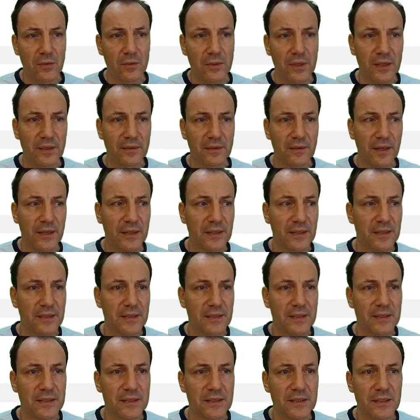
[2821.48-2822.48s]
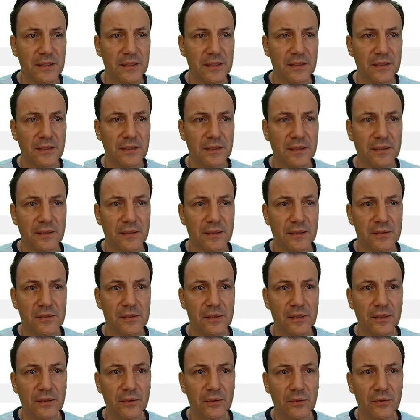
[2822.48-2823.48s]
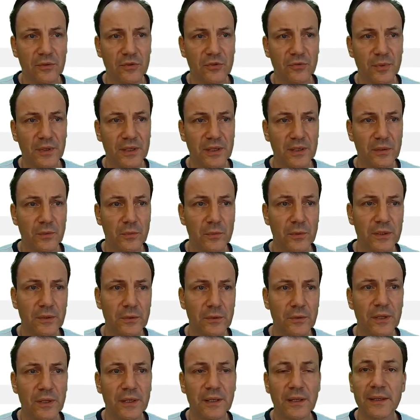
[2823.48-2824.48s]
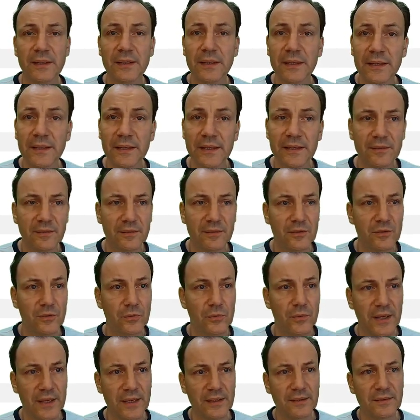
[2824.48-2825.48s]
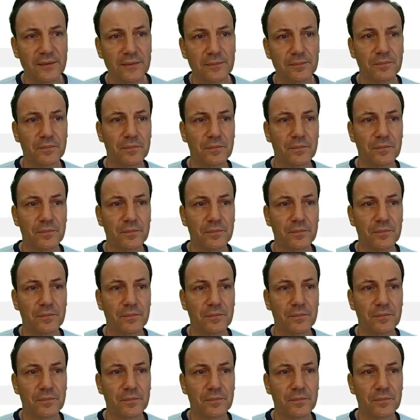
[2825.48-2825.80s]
and I can see that here's a little spinning wheel and I need to wait.